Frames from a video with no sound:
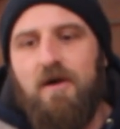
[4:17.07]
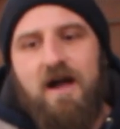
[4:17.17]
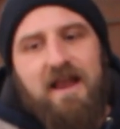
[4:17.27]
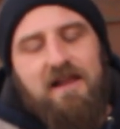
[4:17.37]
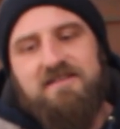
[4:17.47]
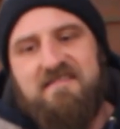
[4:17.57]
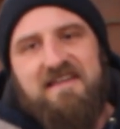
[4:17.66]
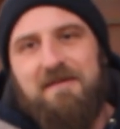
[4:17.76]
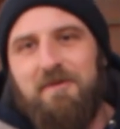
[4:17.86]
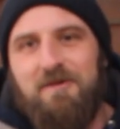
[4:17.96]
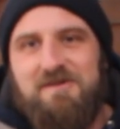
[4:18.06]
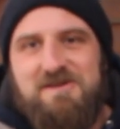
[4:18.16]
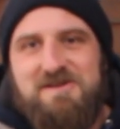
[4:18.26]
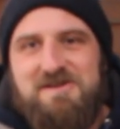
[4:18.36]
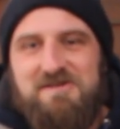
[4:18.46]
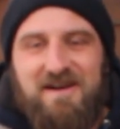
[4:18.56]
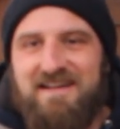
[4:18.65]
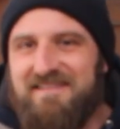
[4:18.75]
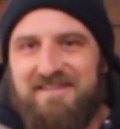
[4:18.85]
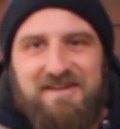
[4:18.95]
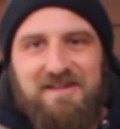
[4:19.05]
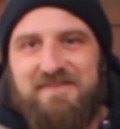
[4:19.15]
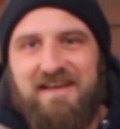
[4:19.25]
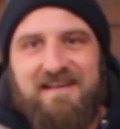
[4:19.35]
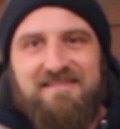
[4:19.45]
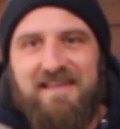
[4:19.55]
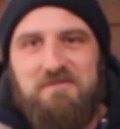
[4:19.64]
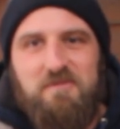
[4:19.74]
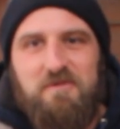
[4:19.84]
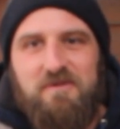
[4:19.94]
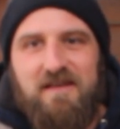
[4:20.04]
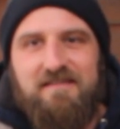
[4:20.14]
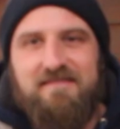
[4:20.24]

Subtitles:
So, I don't know, just a couple crazy little things that it